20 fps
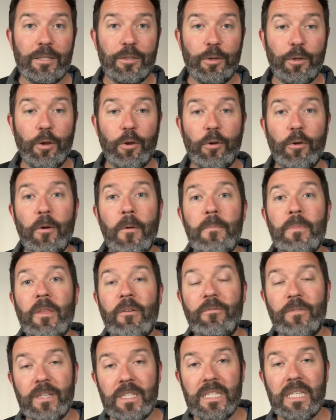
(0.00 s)
So you're
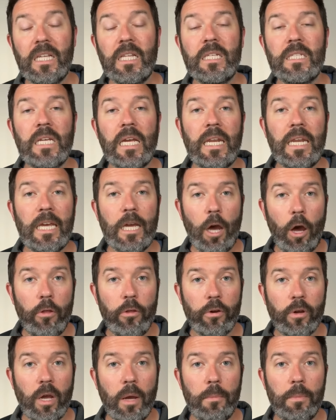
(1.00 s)
facilitating
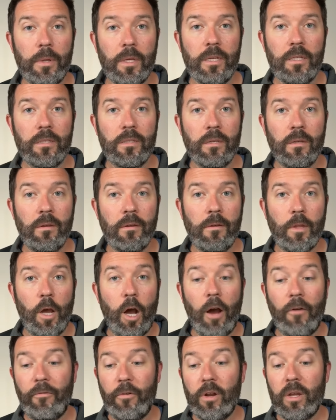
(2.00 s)
other companies
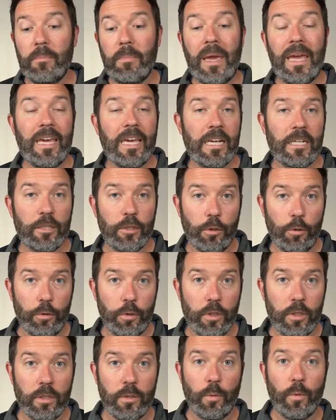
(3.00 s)
offering banking
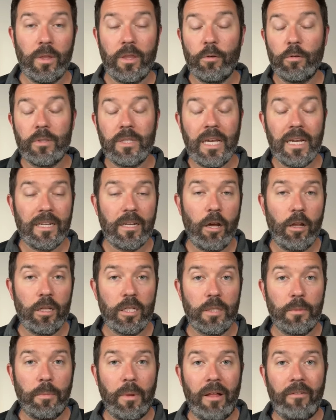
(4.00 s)
solutions with the
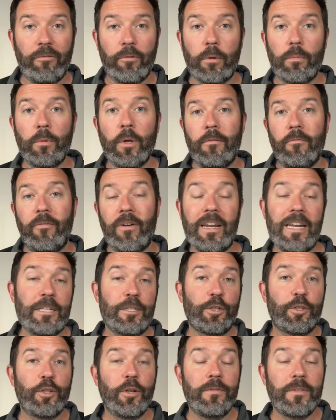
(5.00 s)
technology platform.
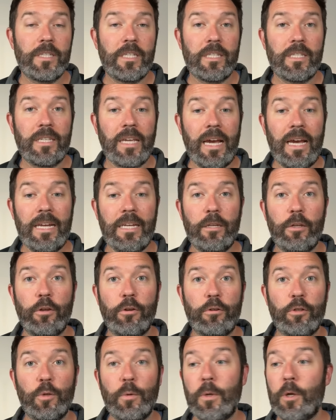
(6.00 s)
Financial services side,
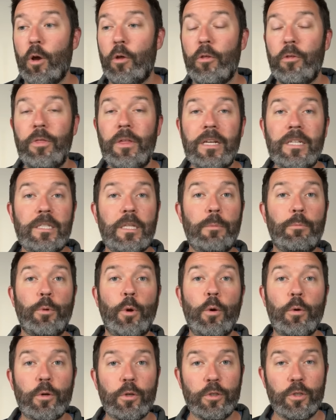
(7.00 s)
you're doing all the things that
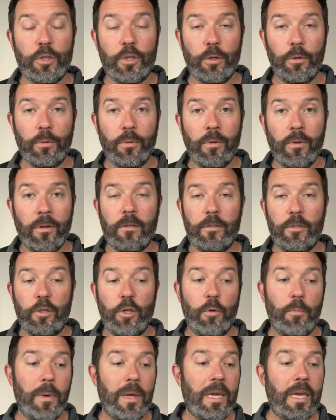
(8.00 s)
brokers do. So
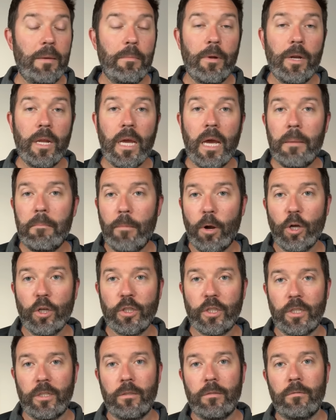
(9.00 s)
you're making money on
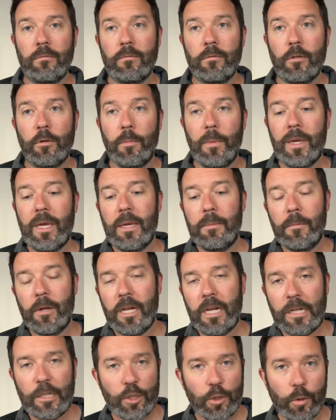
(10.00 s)
margin. You're making
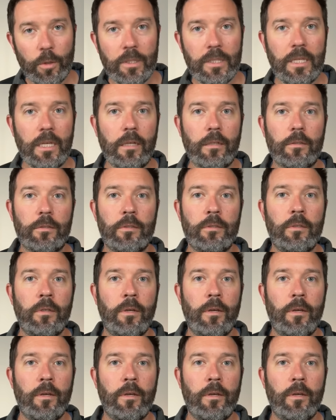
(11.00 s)
money on short sales.